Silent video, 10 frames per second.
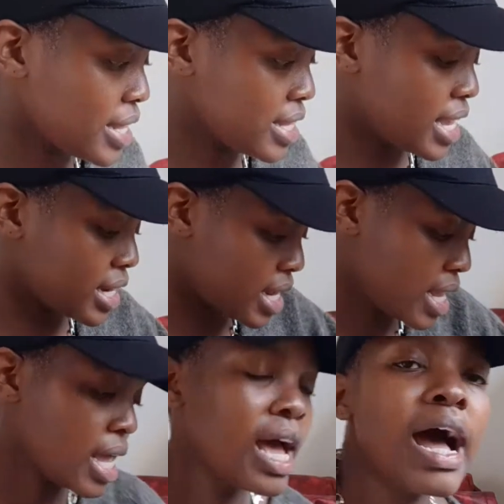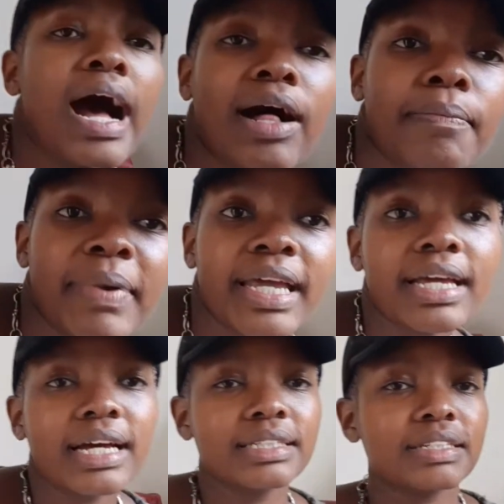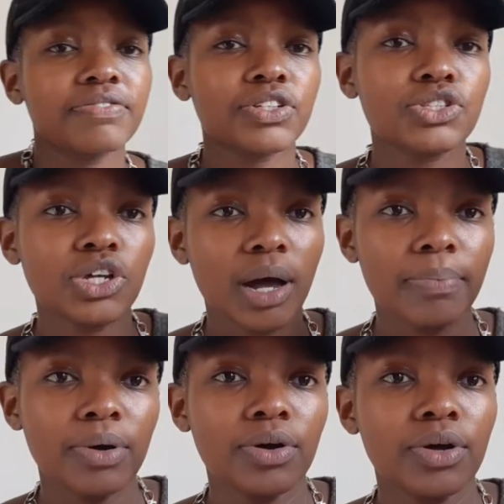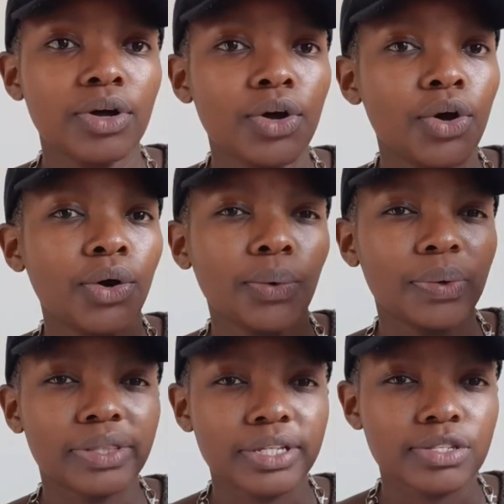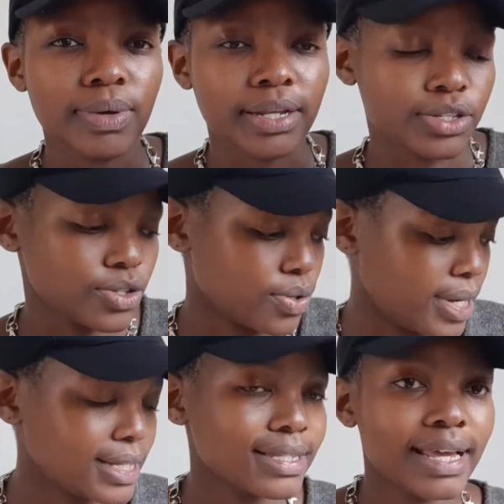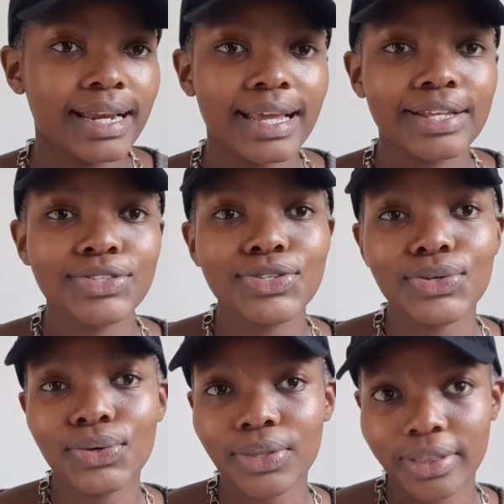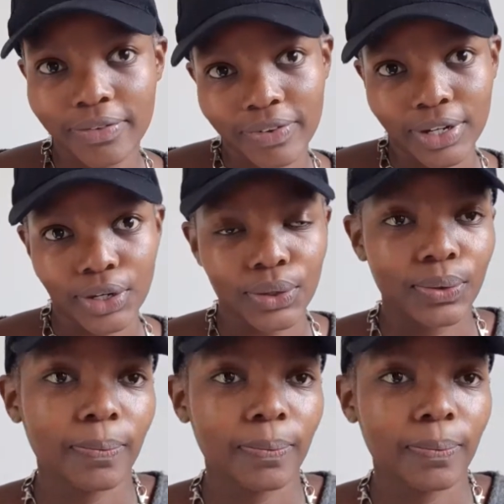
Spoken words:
And then I'll make a different top with this one. So let's get into the video.